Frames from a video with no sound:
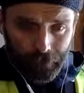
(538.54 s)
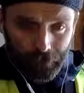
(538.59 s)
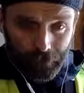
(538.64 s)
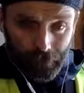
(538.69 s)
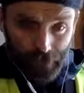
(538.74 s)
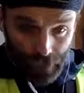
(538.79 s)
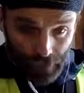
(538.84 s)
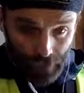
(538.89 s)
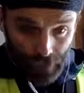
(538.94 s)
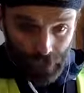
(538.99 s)

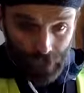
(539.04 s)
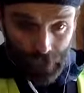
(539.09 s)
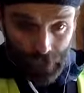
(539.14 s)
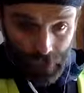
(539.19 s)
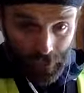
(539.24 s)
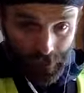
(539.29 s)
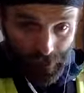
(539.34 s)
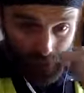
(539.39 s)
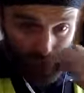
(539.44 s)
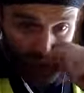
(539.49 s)
That's where you're
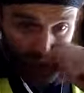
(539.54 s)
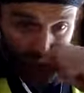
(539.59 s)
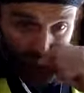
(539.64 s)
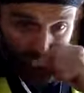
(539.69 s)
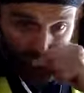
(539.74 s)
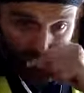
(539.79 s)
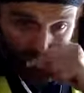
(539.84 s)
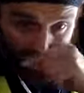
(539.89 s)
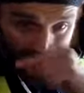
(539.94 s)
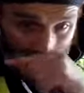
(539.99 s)
going to sit in the
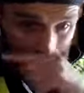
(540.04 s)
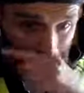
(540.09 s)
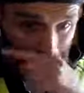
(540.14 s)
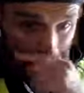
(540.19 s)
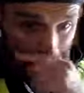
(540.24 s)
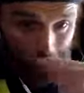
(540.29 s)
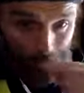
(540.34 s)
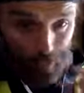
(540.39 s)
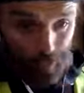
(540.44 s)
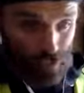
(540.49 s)
pews
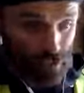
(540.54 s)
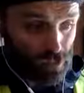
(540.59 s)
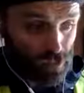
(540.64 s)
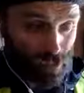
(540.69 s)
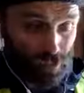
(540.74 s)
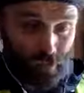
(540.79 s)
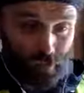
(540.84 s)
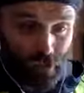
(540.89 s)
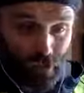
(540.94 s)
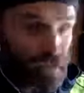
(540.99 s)
and put
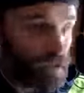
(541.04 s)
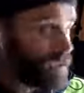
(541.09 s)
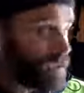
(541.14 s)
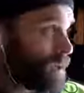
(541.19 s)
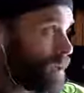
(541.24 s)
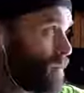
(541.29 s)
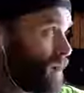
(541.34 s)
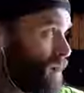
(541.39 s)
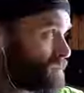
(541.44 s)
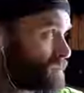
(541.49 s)
throw the money in
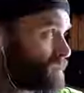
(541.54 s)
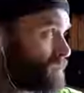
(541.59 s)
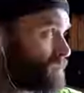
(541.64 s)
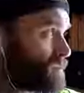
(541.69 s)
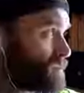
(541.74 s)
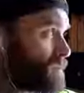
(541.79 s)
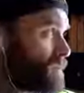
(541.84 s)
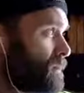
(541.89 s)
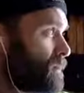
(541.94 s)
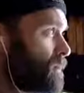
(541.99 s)
their baskets?